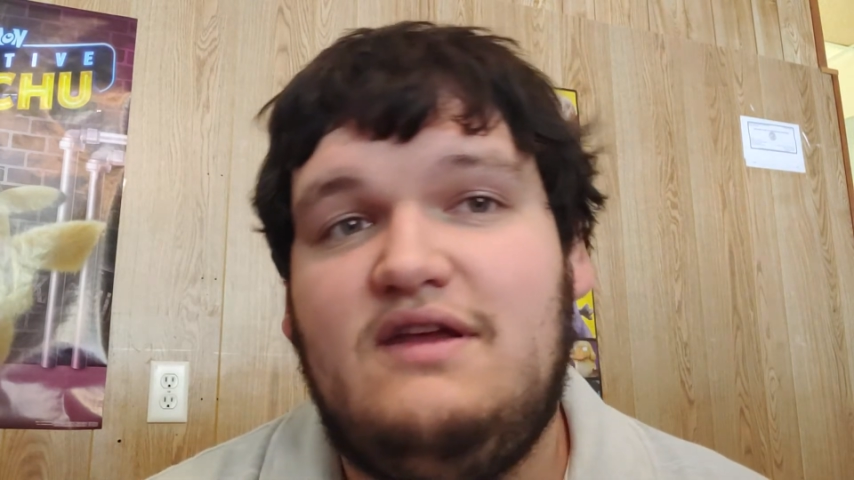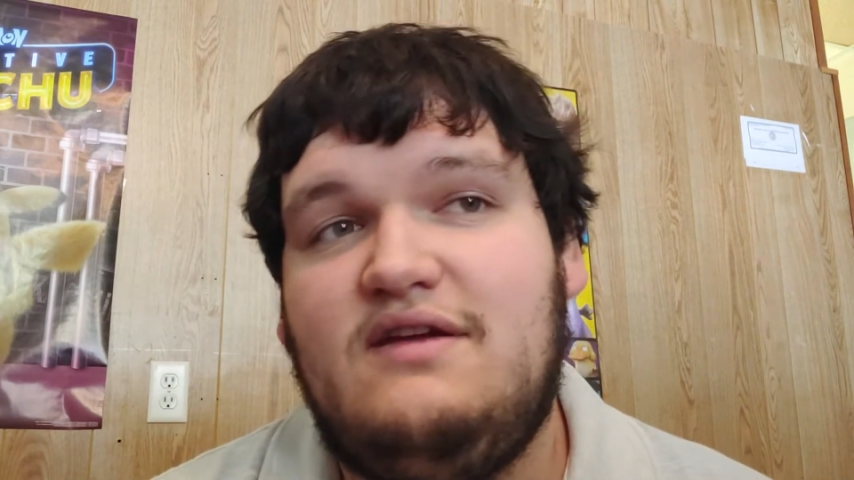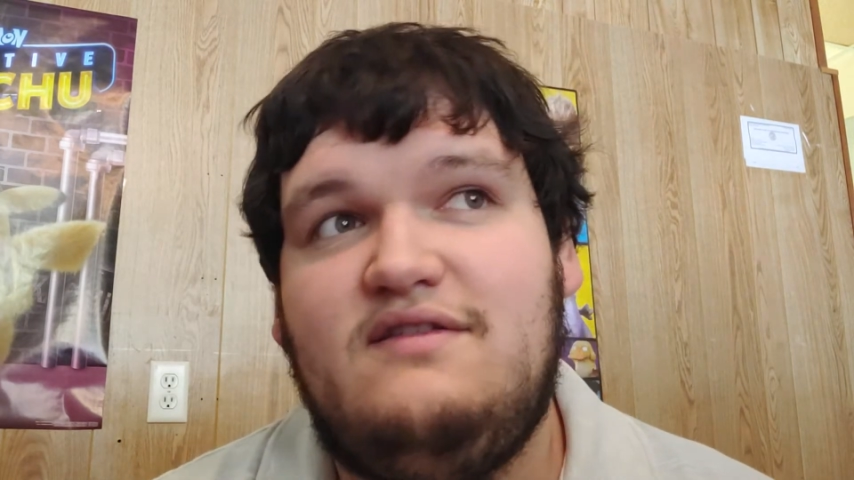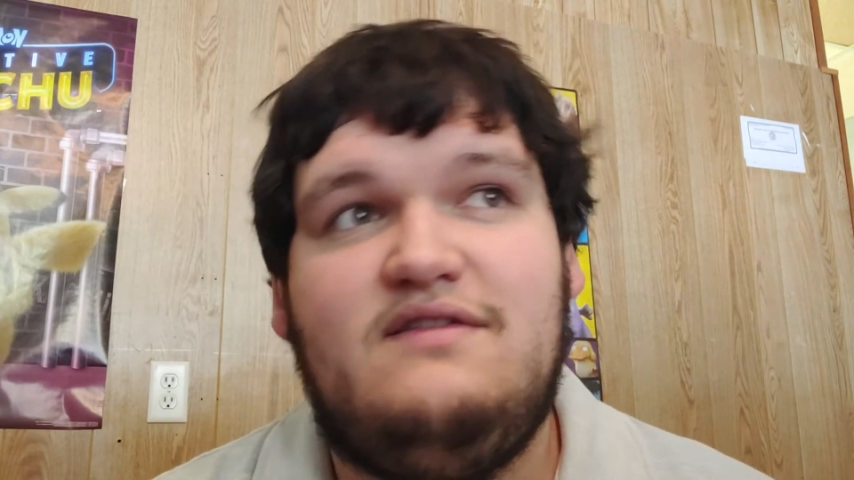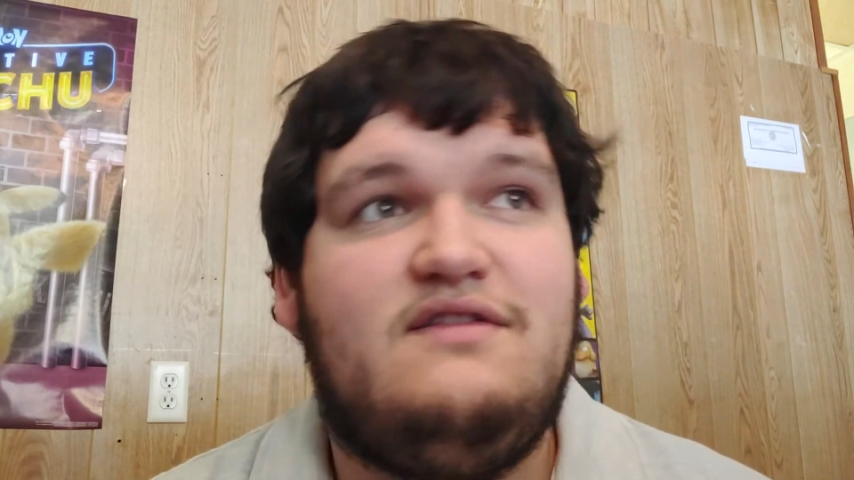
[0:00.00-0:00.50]

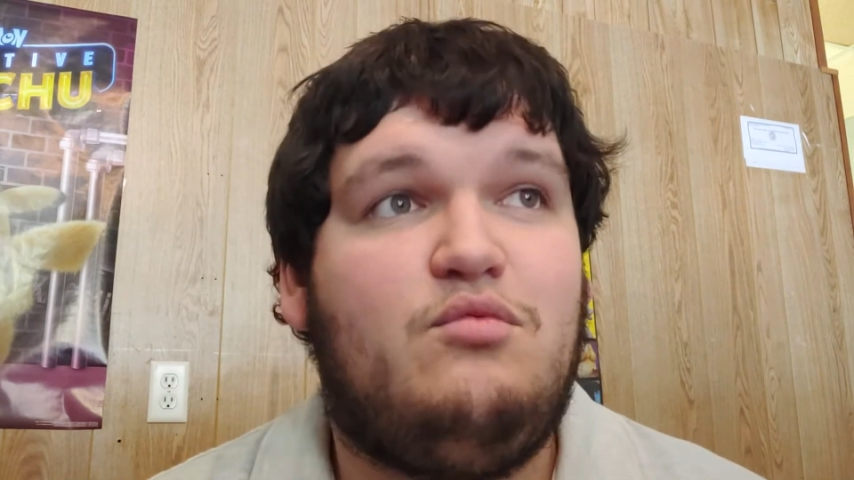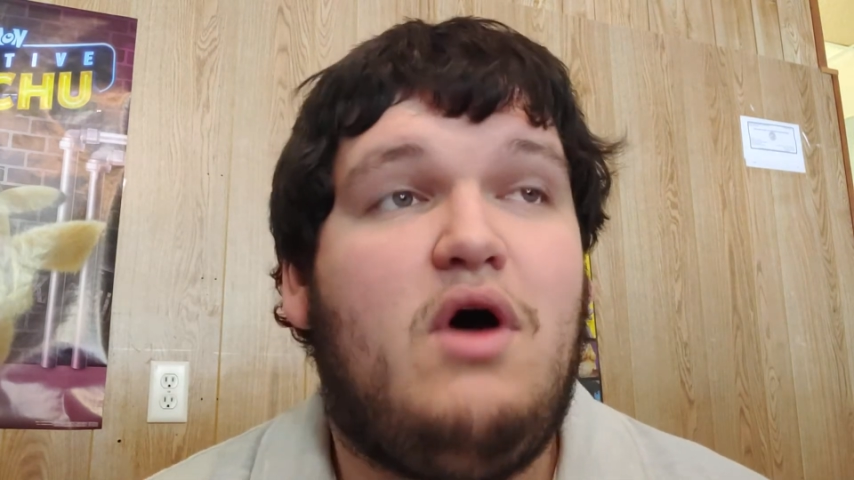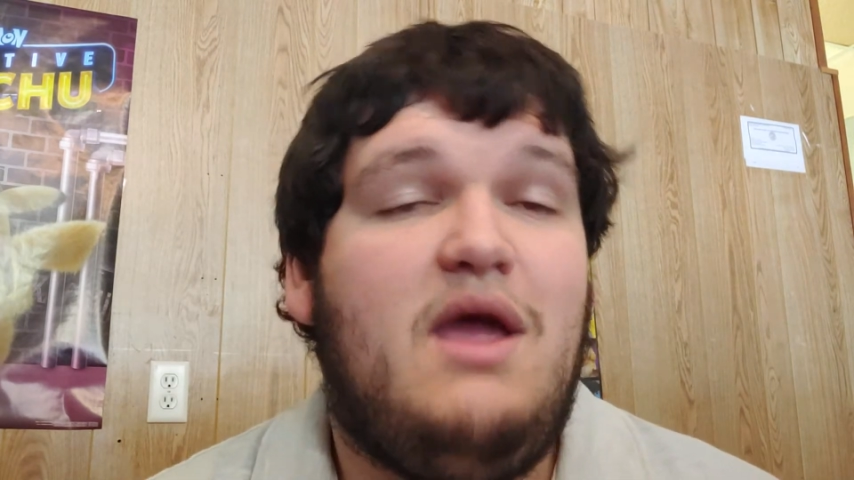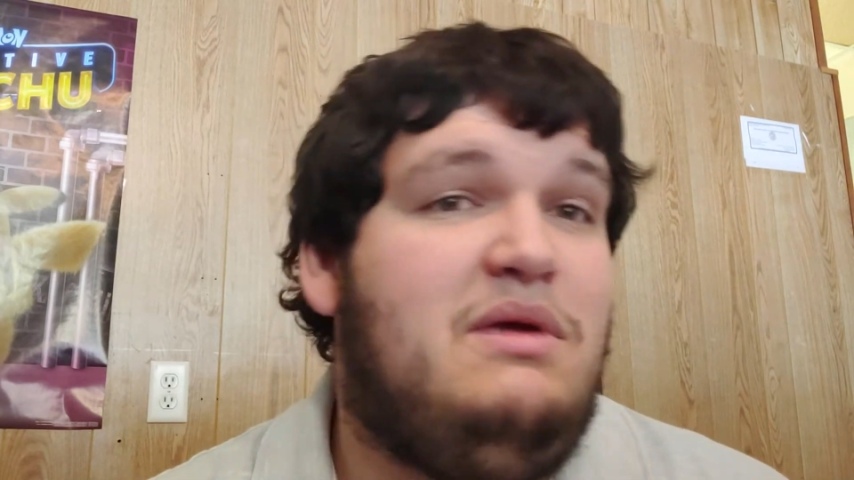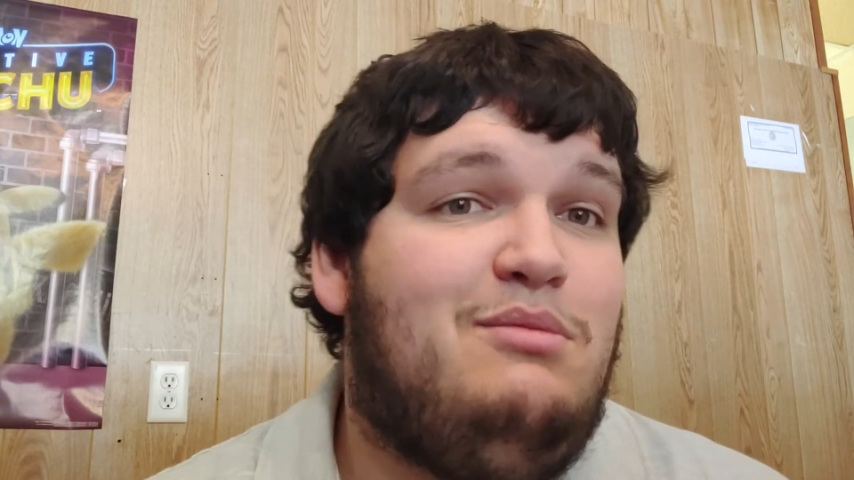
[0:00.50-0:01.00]
because this is
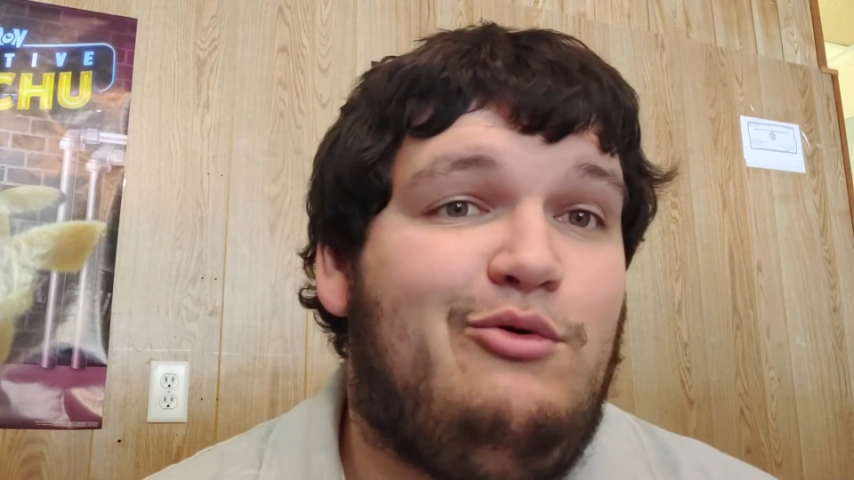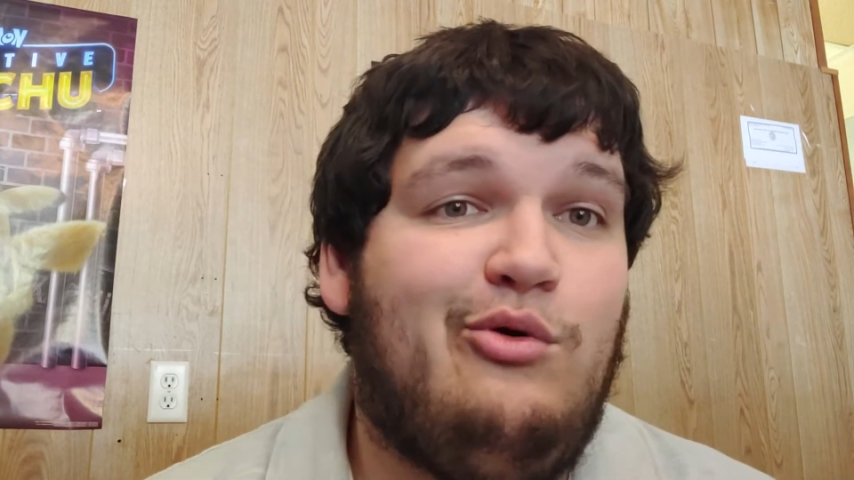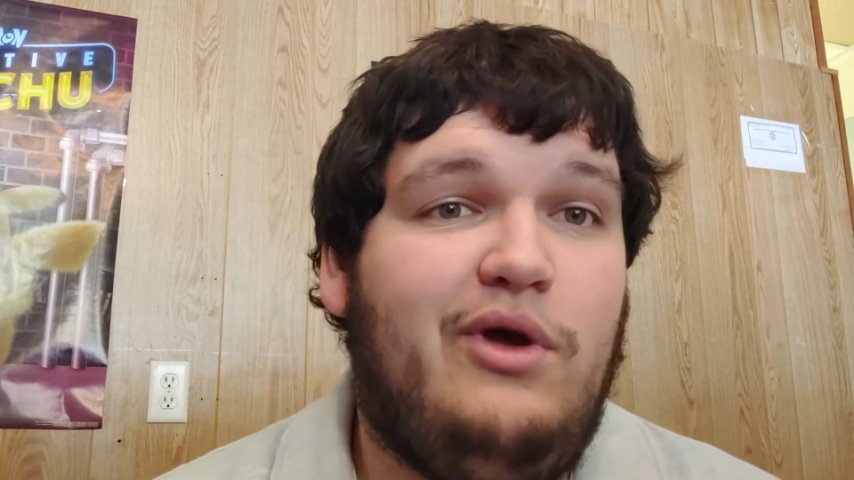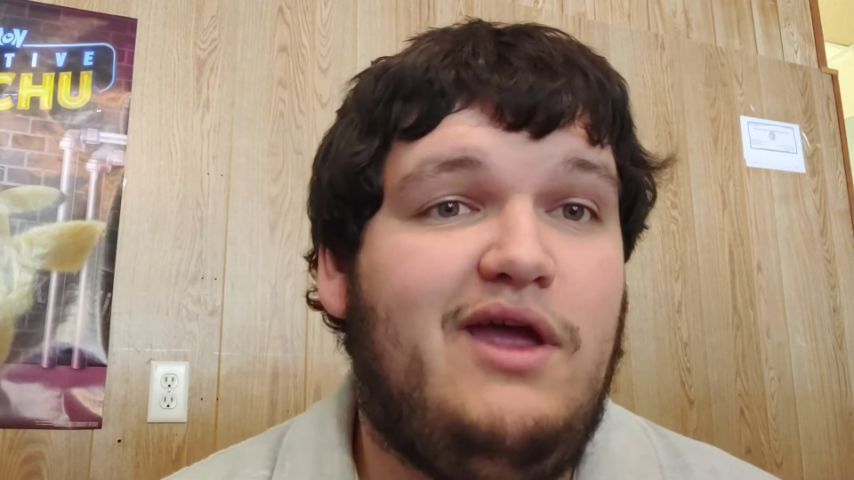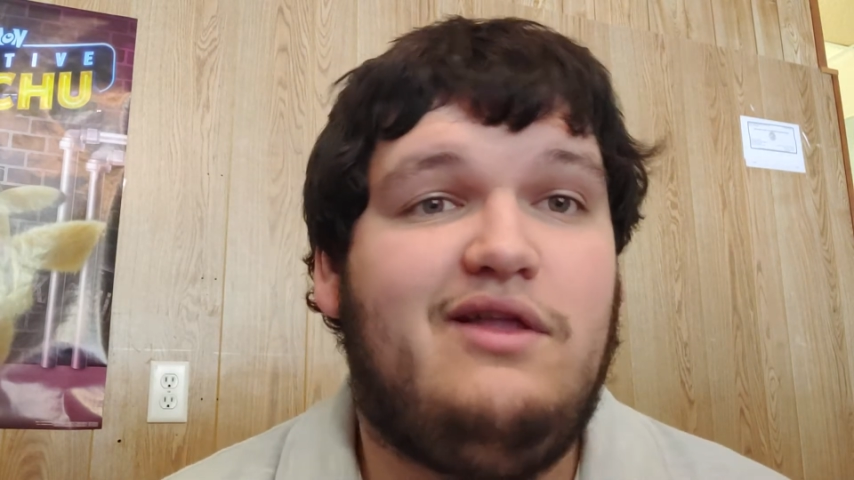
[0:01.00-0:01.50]
why people quit.